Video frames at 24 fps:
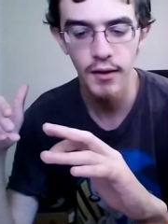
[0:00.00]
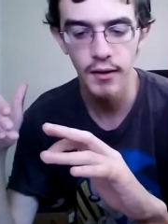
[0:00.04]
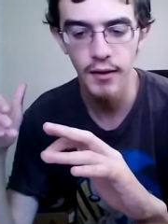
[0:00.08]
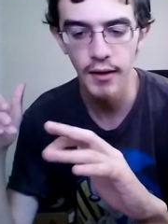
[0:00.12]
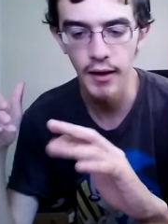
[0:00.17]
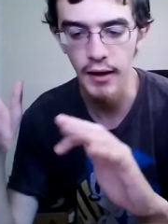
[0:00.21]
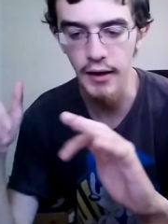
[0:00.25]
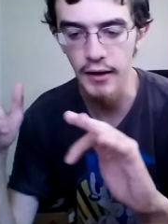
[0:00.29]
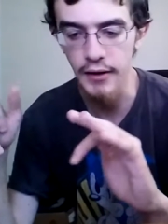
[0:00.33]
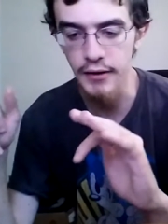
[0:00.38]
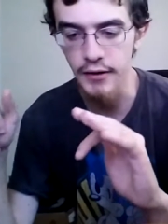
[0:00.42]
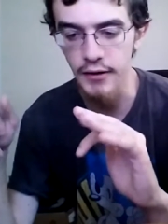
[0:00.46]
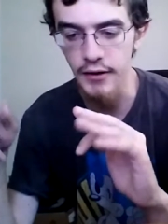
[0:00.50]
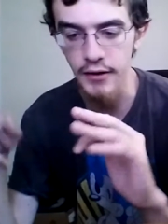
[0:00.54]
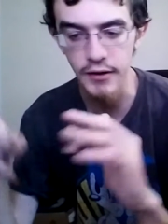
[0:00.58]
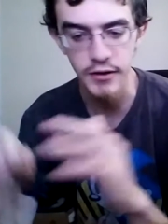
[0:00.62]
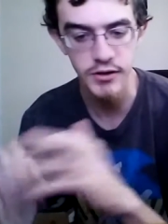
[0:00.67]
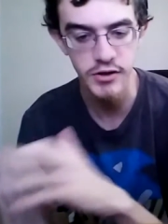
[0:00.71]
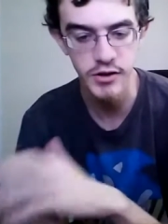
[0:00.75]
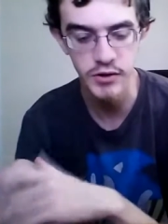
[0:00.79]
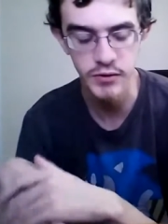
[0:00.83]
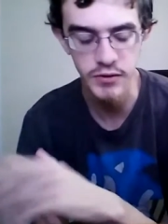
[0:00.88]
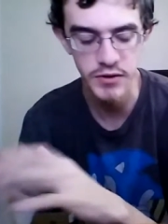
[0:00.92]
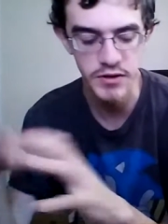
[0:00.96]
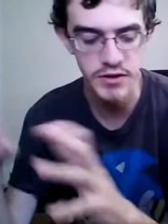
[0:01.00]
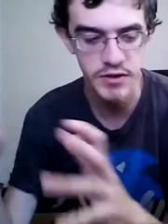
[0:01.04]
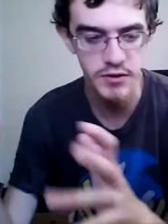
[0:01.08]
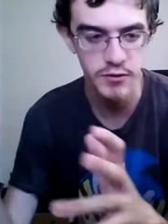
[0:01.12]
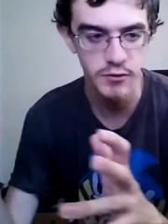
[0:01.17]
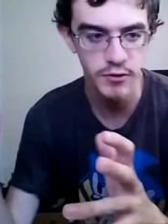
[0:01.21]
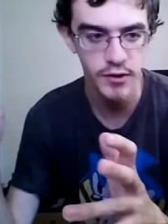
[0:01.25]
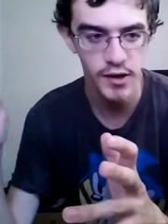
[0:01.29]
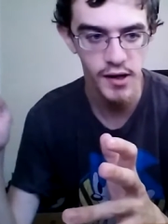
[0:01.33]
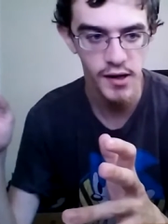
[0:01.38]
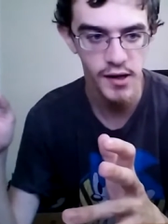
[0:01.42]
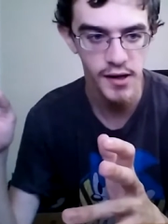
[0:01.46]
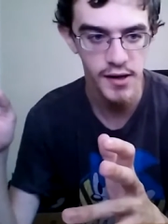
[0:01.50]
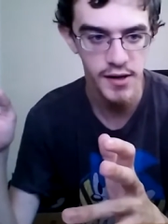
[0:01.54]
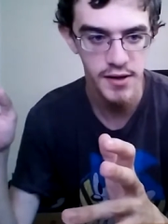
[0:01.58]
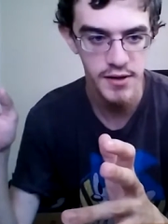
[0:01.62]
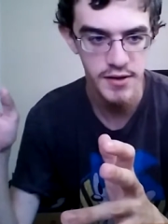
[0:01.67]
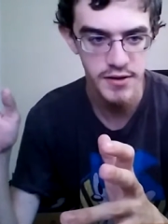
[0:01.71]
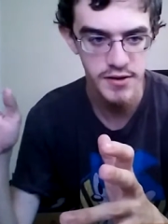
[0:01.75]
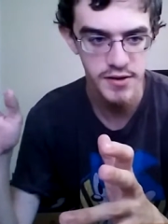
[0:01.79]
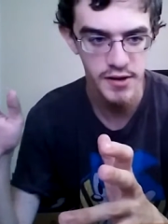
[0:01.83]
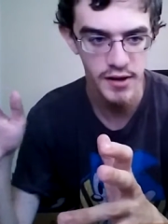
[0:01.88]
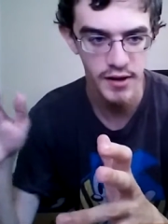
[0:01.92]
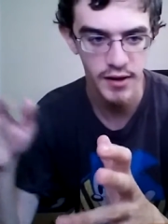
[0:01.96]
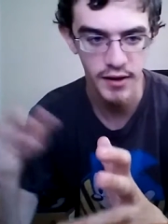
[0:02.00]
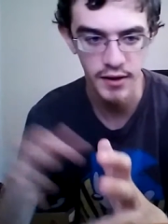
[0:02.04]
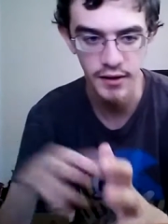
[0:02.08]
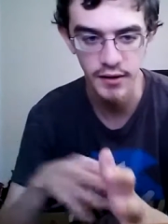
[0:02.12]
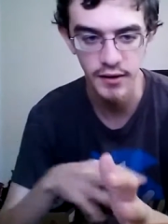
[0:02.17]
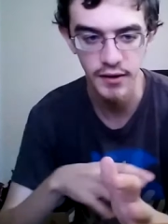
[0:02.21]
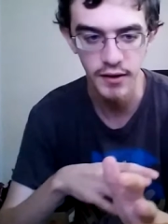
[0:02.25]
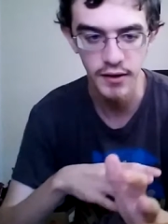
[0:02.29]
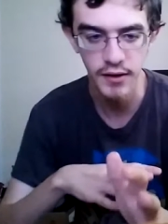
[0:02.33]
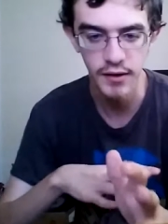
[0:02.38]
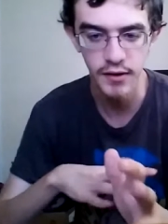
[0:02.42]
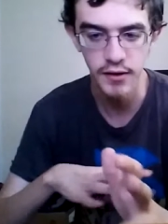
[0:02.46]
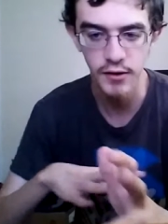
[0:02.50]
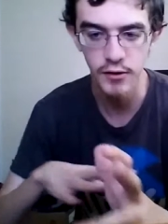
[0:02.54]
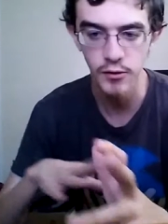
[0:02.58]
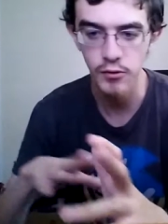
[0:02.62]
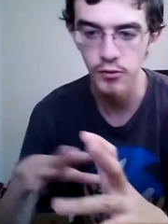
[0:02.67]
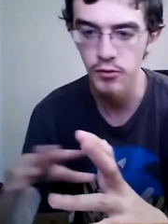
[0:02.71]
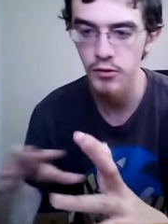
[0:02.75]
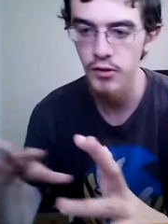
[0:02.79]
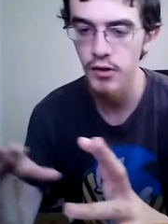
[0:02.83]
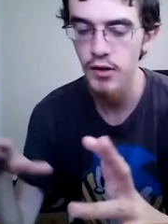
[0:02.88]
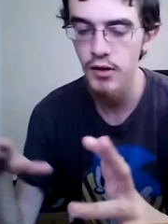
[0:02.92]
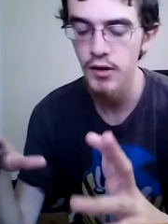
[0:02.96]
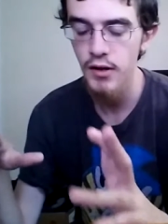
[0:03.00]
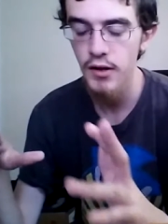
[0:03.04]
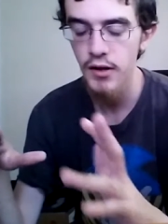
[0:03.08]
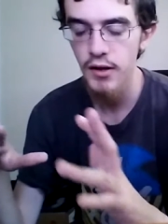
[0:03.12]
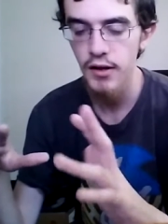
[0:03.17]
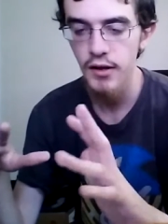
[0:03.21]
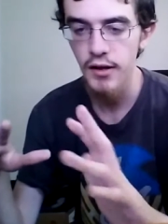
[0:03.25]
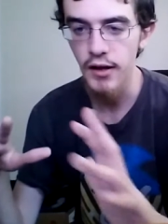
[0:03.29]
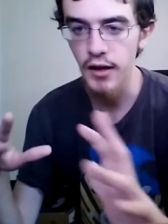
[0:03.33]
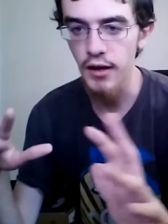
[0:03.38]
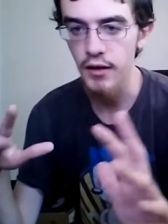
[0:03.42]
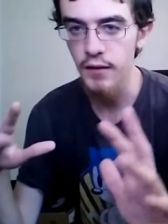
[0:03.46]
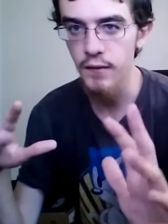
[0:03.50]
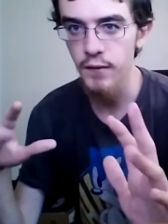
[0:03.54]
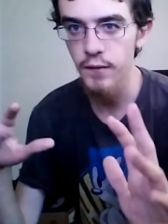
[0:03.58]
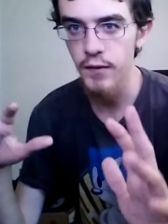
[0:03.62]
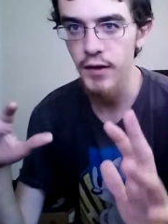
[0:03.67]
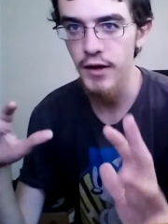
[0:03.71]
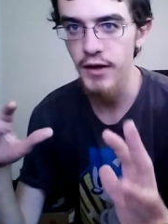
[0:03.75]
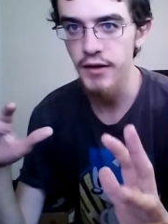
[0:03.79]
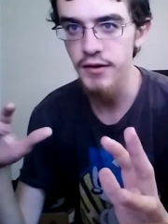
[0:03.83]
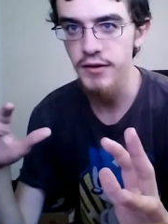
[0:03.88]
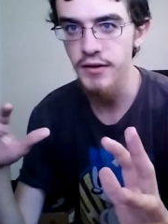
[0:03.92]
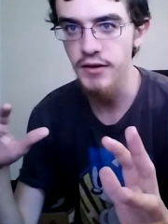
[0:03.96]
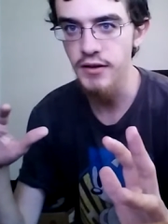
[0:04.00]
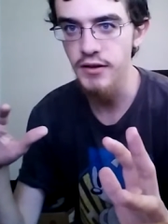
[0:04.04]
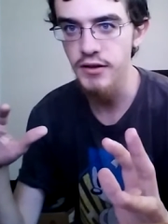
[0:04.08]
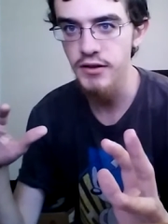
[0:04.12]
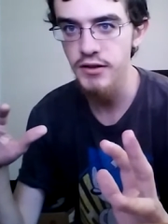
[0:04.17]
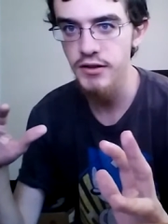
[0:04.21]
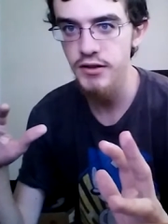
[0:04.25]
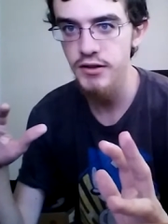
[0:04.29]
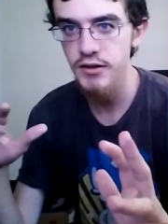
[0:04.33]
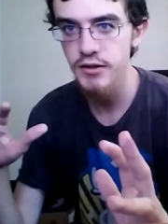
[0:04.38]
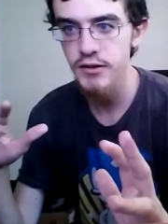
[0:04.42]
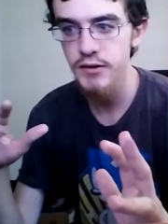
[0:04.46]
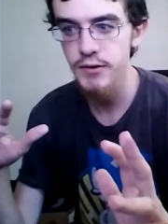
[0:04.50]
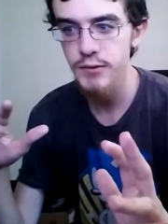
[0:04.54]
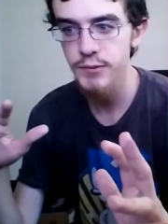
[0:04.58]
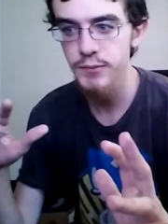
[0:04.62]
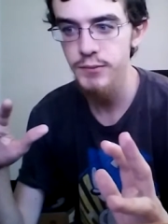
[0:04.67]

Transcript: and you shoot these two guys, and like you invade this.